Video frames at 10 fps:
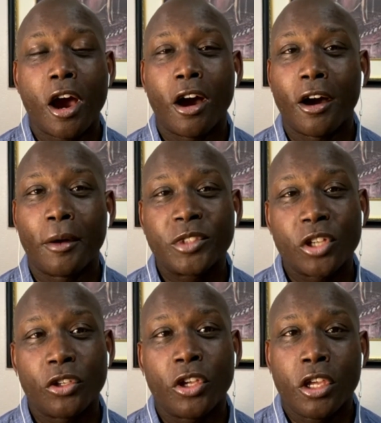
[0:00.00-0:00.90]

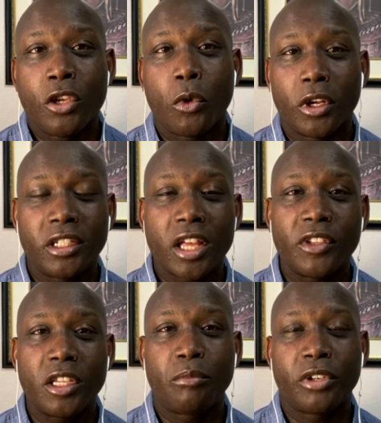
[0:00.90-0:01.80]
So you want to
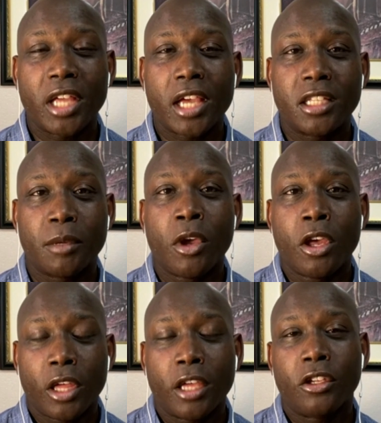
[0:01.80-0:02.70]
definitely protect him,
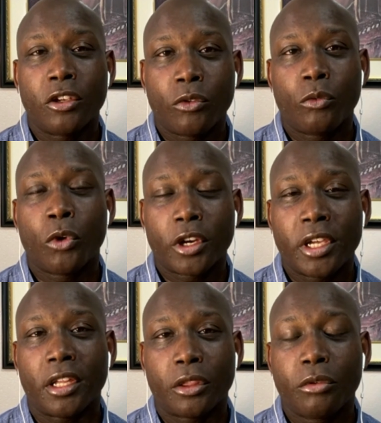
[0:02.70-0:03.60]
and you work
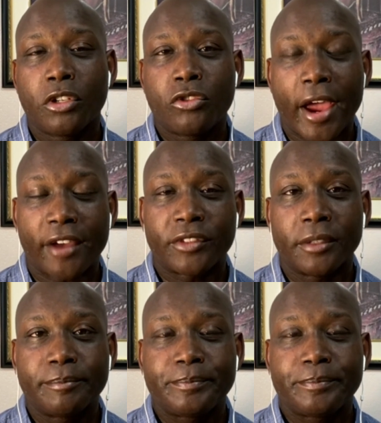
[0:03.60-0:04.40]
it through the draft.